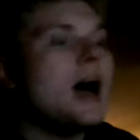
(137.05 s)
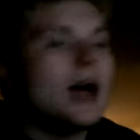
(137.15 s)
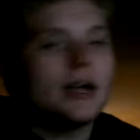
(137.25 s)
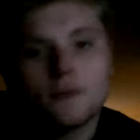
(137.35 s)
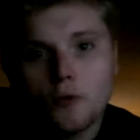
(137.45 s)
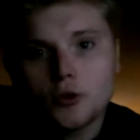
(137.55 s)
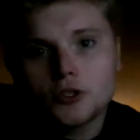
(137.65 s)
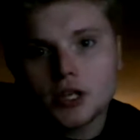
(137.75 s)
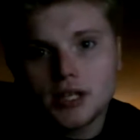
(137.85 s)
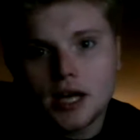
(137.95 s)
I had to force
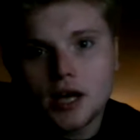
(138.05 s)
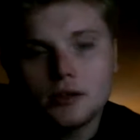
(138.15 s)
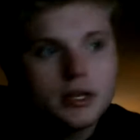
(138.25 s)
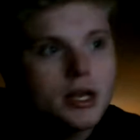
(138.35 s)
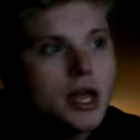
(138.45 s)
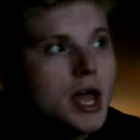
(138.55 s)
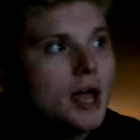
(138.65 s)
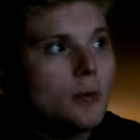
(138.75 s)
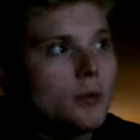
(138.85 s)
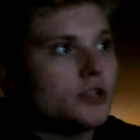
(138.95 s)
shut down,
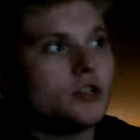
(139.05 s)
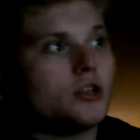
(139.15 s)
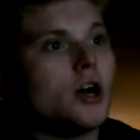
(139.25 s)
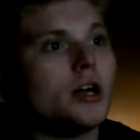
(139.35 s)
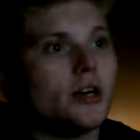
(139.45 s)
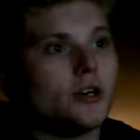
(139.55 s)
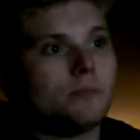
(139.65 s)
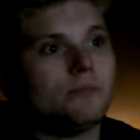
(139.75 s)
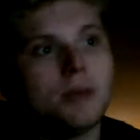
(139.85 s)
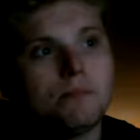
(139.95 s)
and when I turned on, I
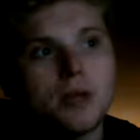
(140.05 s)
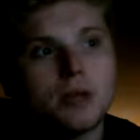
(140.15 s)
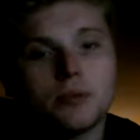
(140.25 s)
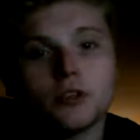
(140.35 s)
heard a beep beep.